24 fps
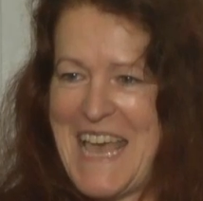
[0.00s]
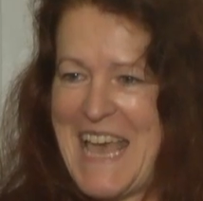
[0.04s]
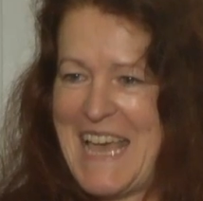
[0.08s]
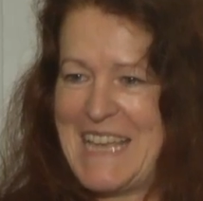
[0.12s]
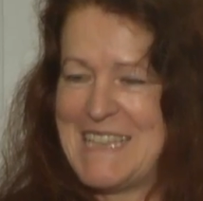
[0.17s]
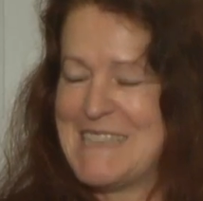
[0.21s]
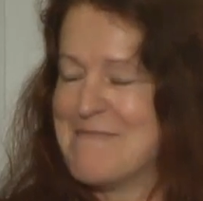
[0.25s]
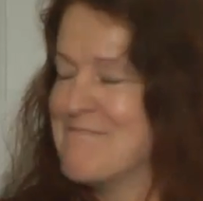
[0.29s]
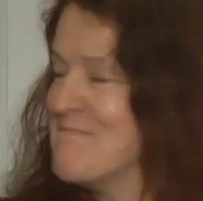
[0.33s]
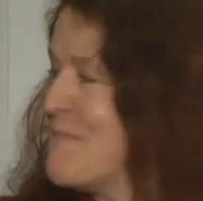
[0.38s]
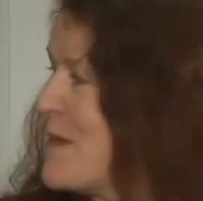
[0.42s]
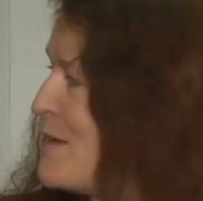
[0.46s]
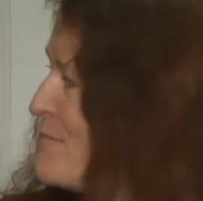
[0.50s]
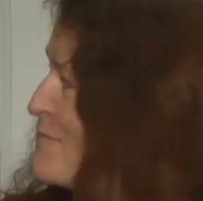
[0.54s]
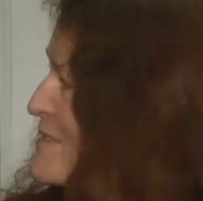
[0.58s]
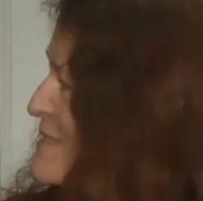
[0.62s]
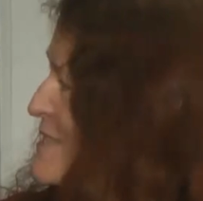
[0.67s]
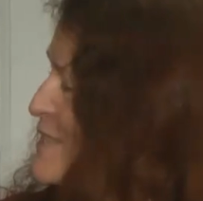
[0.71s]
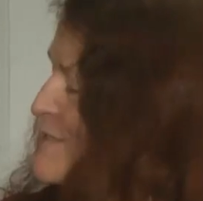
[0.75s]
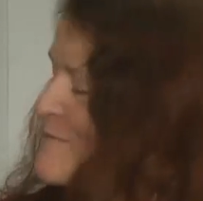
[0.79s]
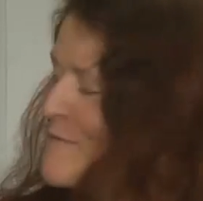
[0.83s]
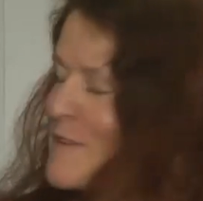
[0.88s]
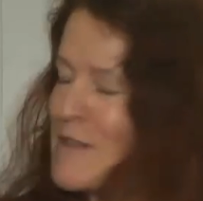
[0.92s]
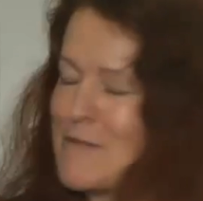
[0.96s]
And maybe
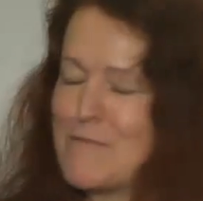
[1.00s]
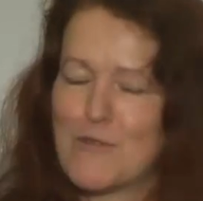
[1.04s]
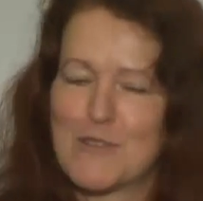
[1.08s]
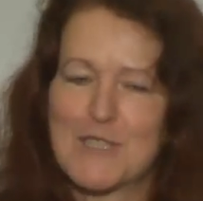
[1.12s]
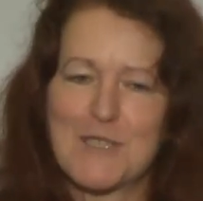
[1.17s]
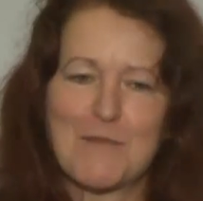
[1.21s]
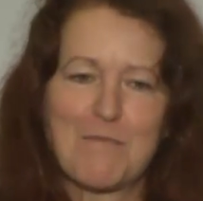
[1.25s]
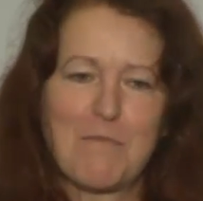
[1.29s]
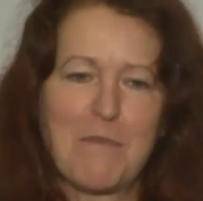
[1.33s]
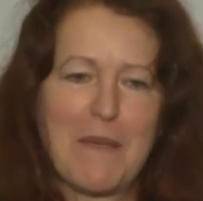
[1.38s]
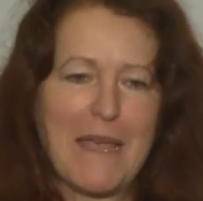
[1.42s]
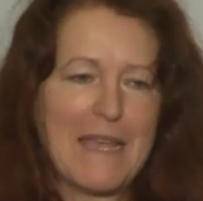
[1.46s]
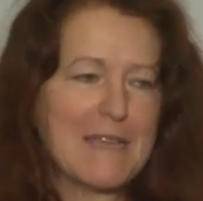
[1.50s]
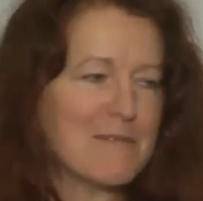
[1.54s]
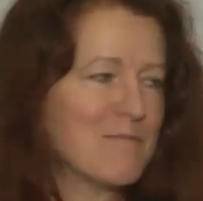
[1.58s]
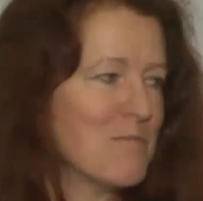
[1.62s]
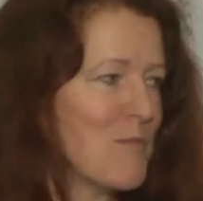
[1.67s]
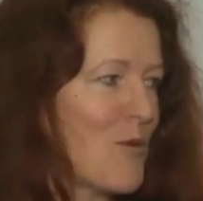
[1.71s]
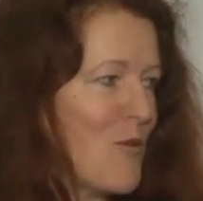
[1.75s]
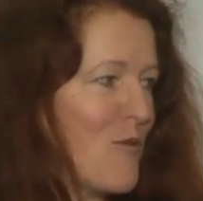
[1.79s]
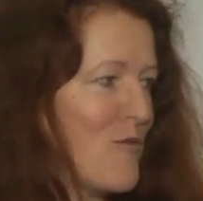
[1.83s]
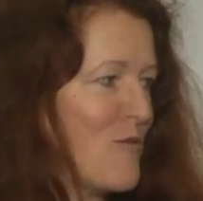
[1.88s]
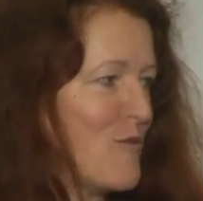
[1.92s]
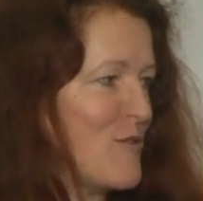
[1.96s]
this film was made
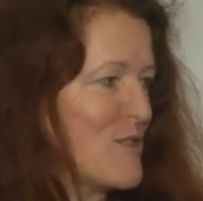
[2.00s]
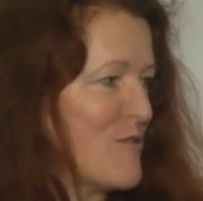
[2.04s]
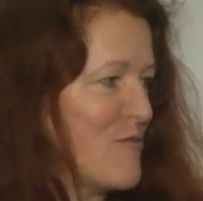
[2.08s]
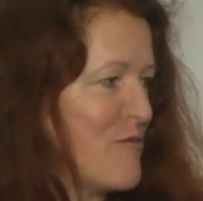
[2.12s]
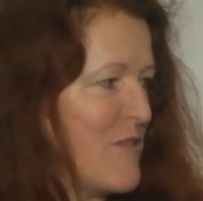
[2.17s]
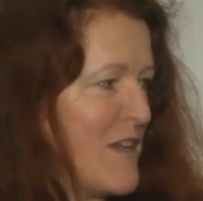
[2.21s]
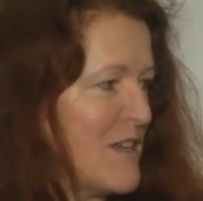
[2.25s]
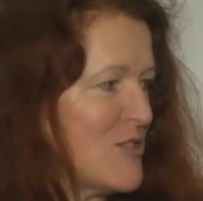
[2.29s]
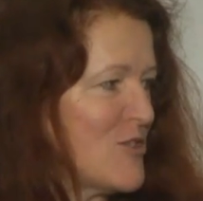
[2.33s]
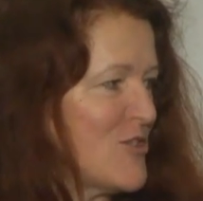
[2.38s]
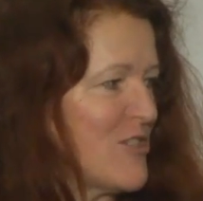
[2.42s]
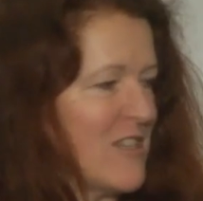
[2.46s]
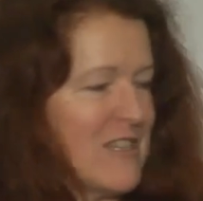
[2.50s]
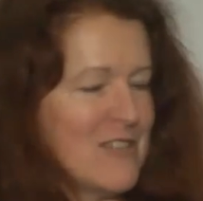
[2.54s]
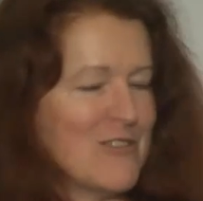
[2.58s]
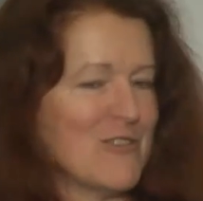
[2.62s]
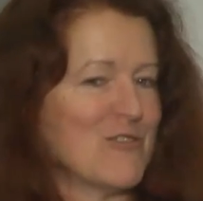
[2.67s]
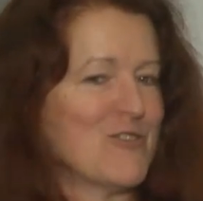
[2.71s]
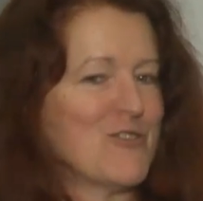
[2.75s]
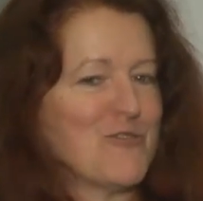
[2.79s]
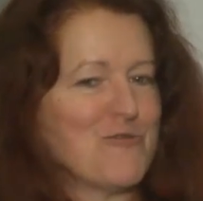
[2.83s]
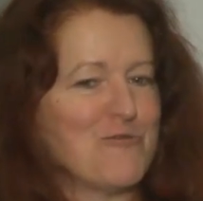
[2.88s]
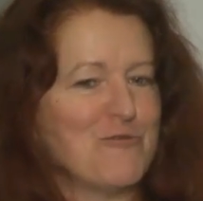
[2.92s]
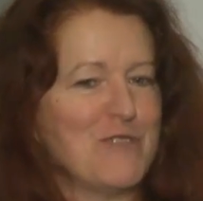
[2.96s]
more for the fashion
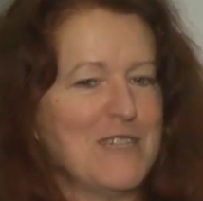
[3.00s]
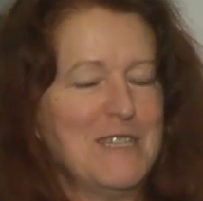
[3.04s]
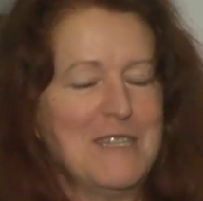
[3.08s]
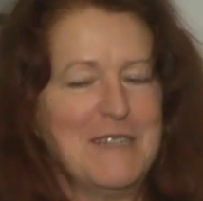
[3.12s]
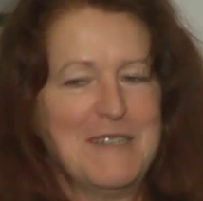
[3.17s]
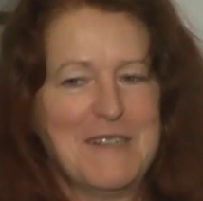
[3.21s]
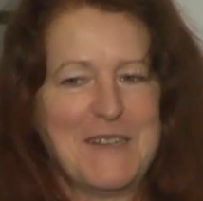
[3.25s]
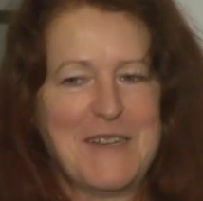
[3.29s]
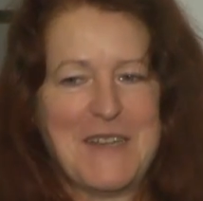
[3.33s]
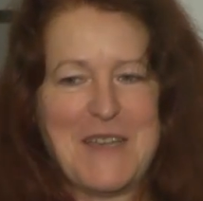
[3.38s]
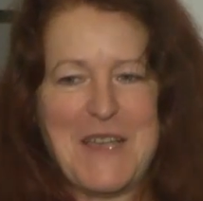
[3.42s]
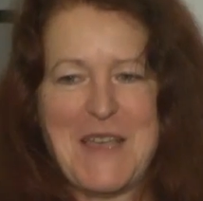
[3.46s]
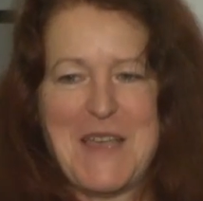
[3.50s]
industry,